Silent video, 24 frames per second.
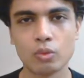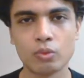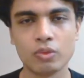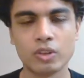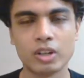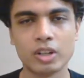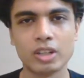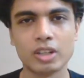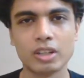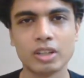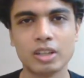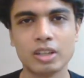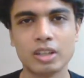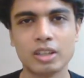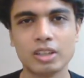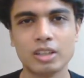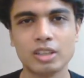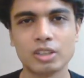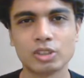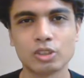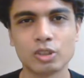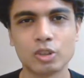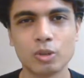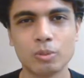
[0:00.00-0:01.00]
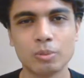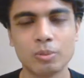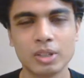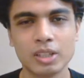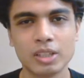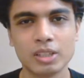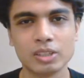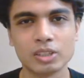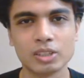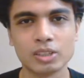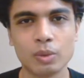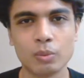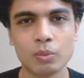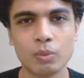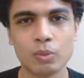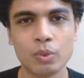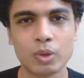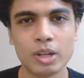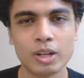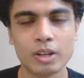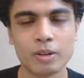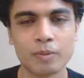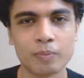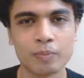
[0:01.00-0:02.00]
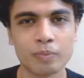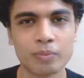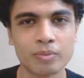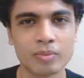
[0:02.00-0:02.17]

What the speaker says: vertically, this could be somewhere